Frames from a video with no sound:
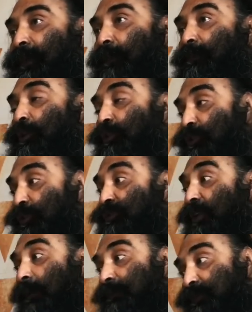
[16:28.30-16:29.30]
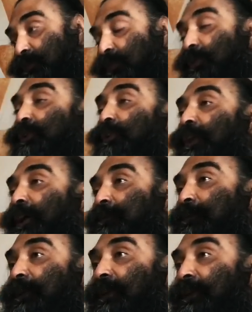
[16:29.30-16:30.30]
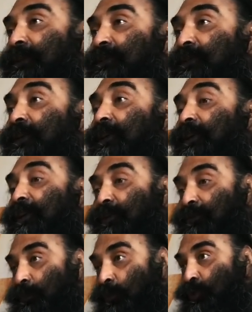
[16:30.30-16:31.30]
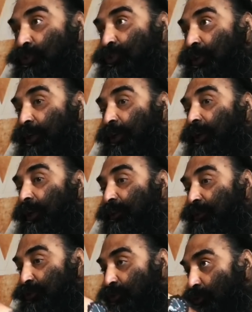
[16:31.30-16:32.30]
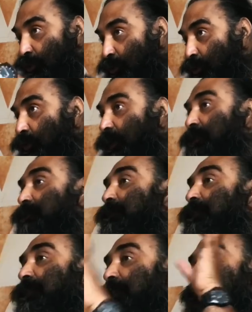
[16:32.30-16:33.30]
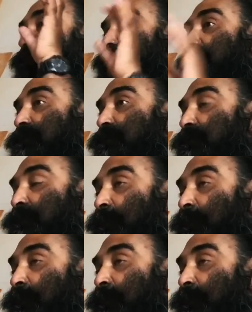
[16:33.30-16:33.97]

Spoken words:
Because this comes through your experience is more steady, and this is your true experience.